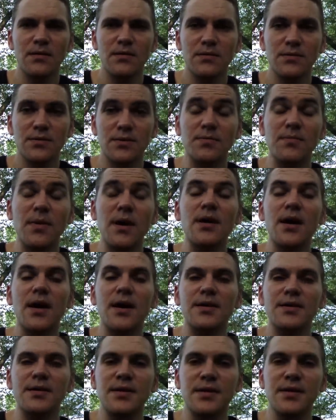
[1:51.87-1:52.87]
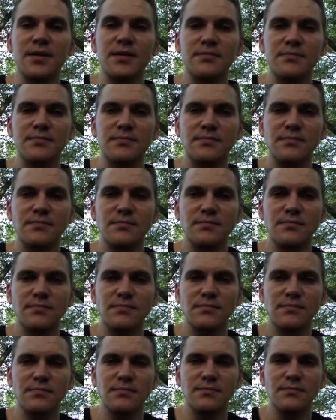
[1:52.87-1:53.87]
So my idea
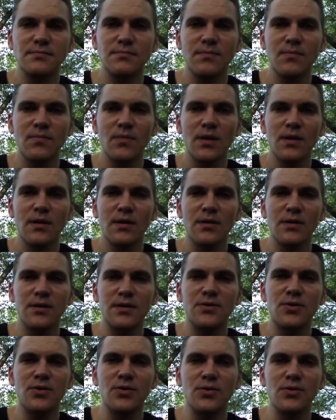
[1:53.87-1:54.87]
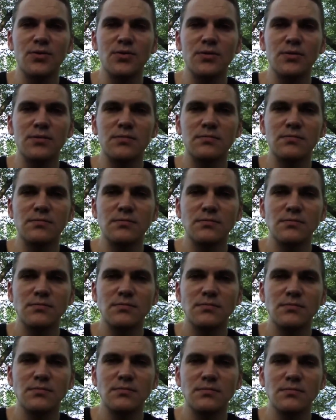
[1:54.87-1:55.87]
is to,
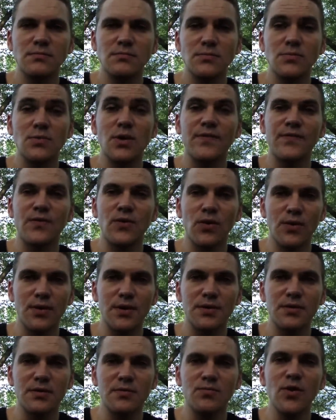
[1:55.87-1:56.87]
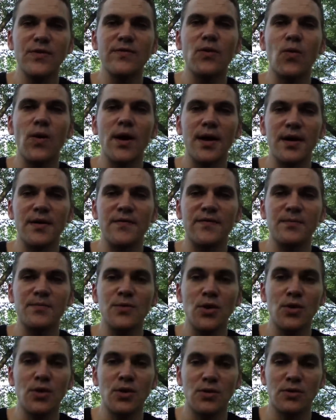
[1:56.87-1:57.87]
well, of course, move away from
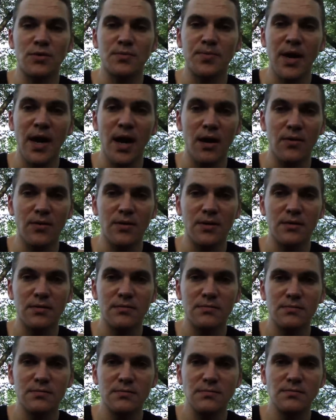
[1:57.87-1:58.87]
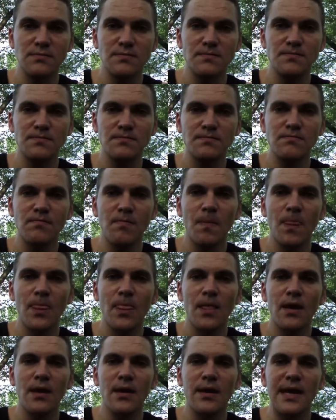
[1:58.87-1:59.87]
nuclear power.
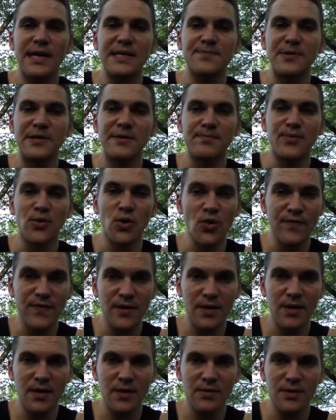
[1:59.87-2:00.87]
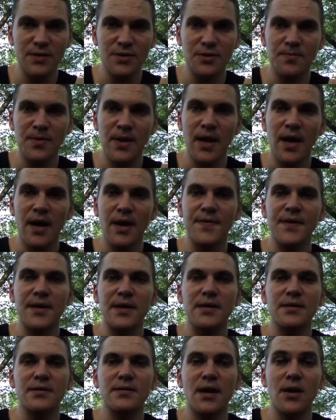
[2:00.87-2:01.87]
It's been proven here in Japan
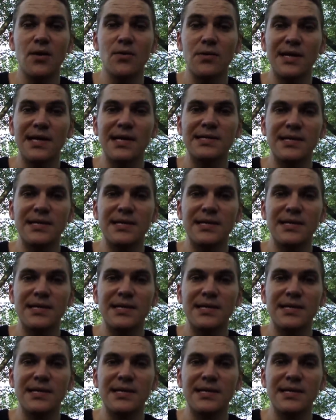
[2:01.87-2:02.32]
that not only is